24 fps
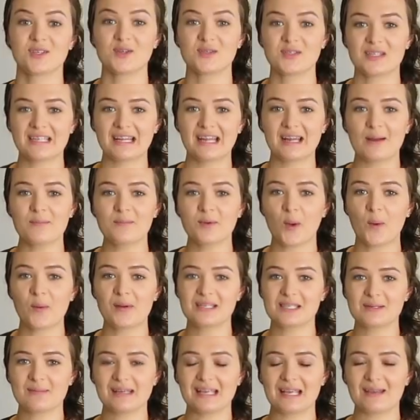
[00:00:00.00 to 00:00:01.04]
So today I'm
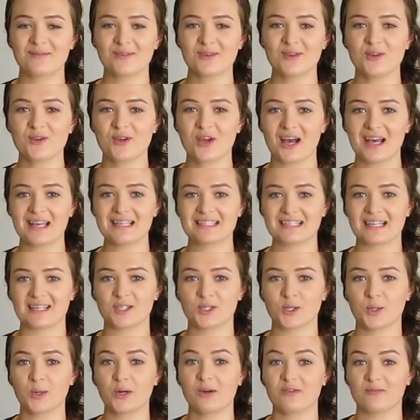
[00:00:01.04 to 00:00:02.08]
going to be giving you guys a
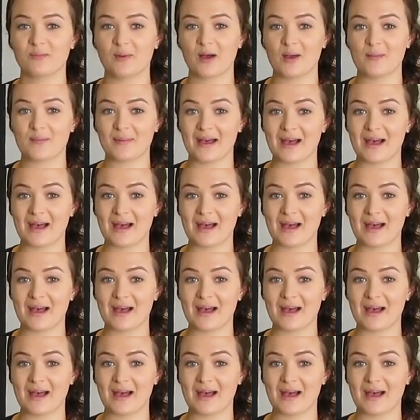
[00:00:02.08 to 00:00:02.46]
tour of my